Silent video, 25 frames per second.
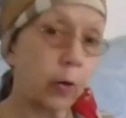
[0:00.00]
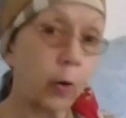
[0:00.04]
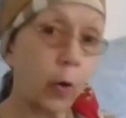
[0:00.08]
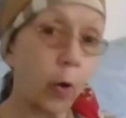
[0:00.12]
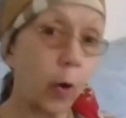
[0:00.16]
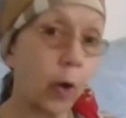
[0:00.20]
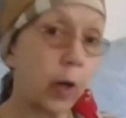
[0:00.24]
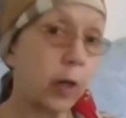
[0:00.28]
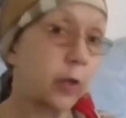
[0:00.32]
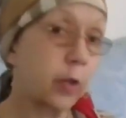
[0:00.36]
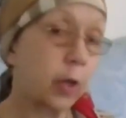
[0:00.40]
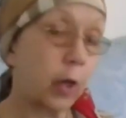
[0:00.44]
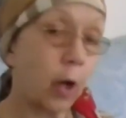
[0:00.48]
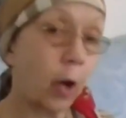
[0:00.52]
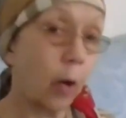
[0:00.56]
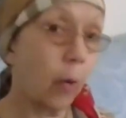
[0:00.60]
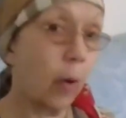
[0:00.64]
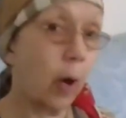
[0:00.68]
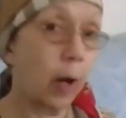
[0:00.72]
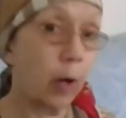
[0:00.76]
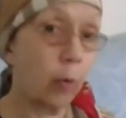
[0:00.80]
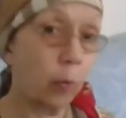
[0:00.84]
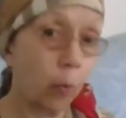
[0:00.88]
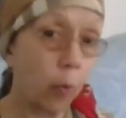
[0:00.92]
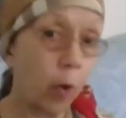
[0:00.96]
going to go
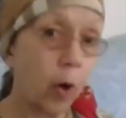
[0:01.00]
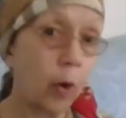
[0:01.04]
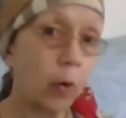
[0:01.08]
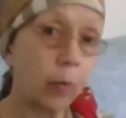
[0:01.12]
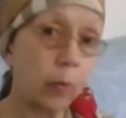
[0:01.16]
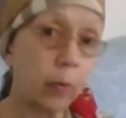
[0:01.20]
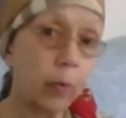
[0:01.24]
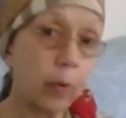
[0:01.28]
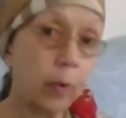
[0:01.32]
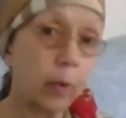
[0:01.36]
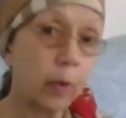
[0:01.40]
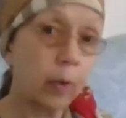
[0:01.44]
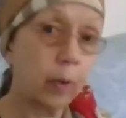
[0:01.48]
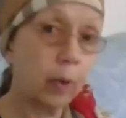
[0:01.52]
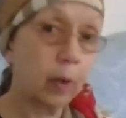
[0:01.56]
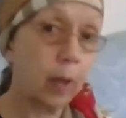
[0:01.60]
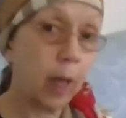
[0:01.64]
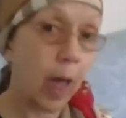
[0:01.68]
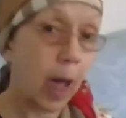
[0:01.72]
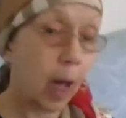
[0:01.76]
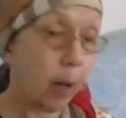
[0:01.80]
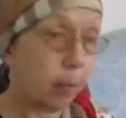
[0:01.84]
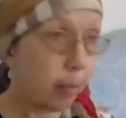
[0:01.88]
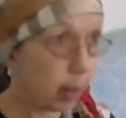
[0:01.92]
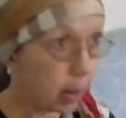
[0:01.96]
on won't
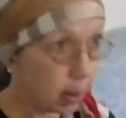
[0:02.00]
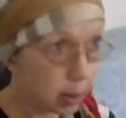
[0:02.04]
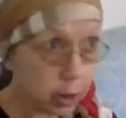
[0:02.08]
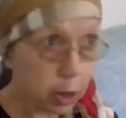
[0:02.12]
happen.